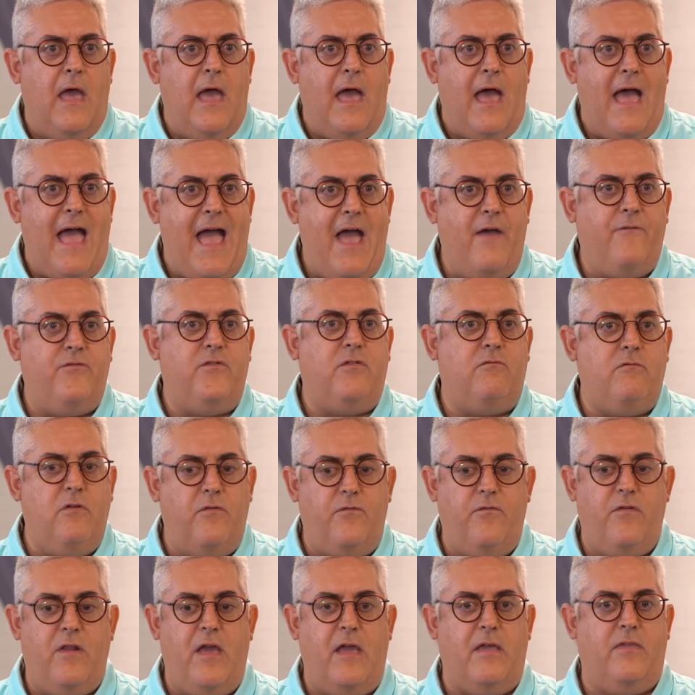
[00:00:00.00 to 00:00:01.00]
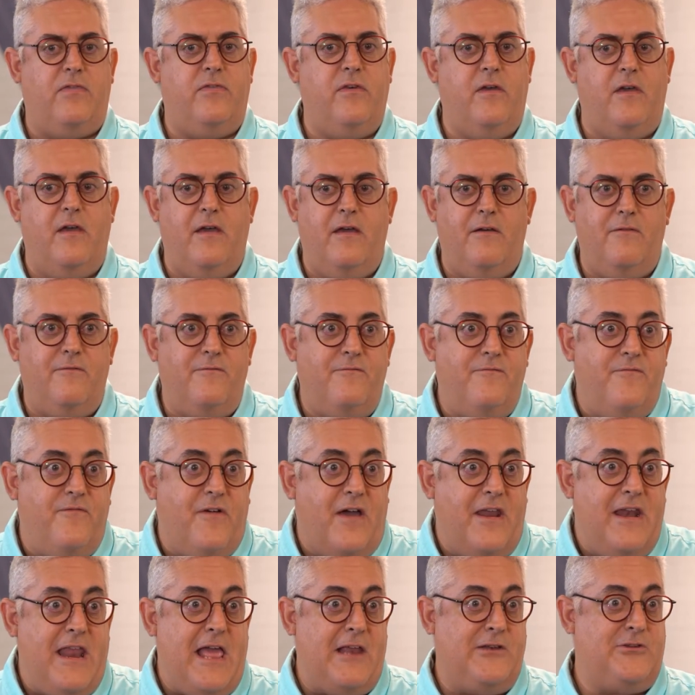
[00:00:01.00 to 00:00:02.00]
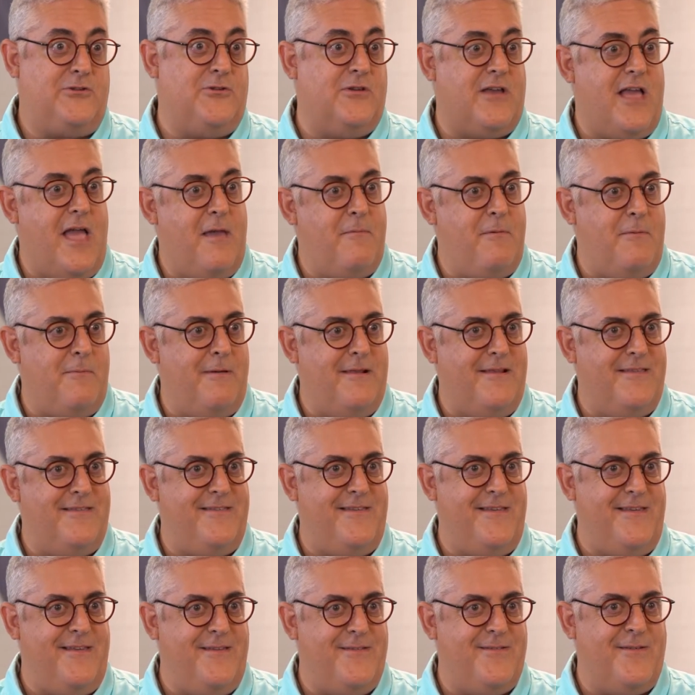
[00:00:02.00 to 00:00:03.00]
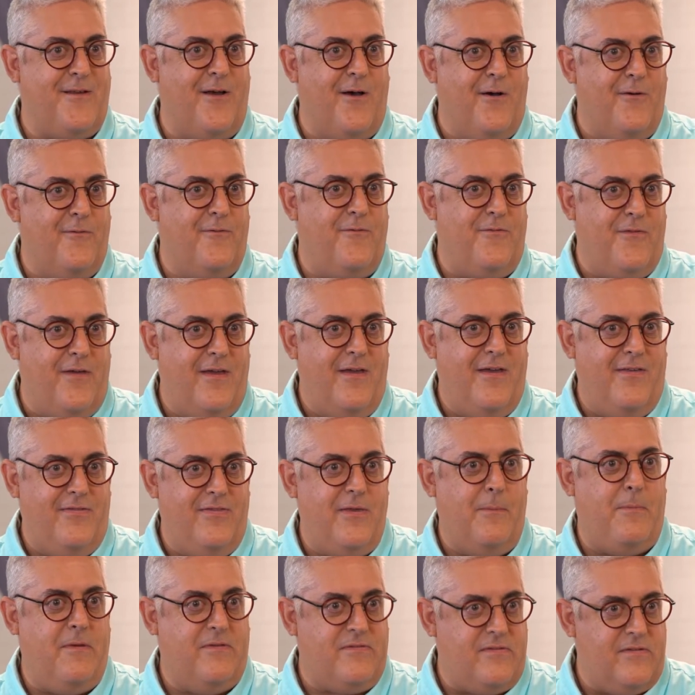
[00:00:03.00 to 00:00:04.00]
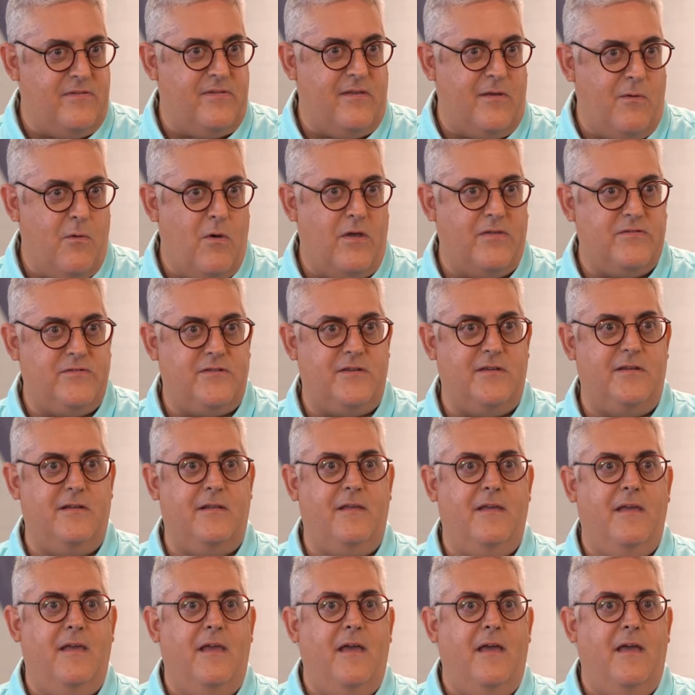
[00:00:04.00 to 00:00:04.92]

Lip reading: have to reflect the financial capabilities of the business in question.